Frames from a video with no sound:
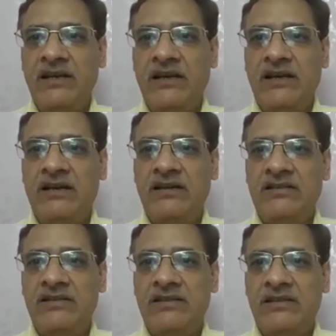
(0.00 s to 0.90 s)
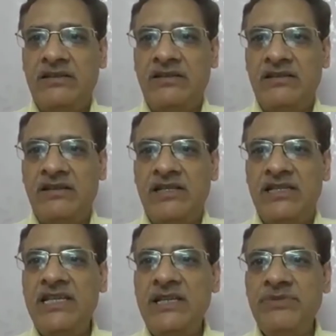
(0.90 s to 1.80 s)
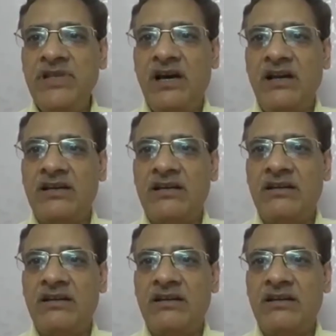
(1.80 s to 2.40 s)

Uh, leaves are